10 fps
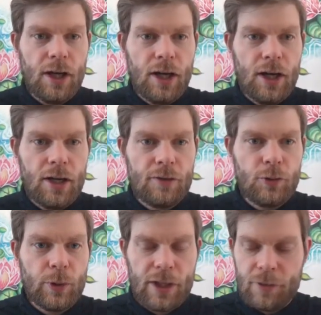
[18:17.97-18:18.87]
If
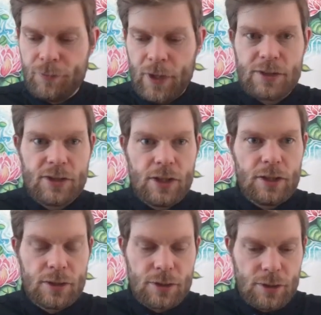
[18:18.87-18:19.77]
you want to get fancy,
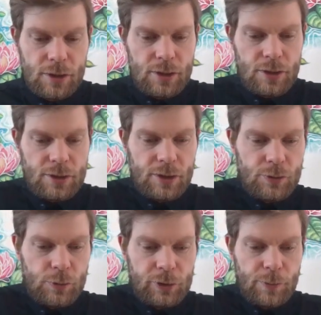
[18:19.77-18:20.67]
it
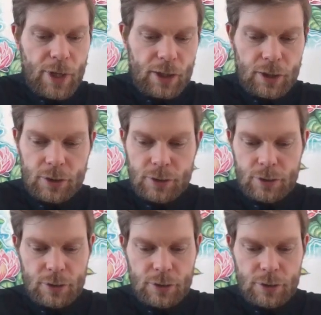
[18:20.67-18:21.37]
doesn't really matter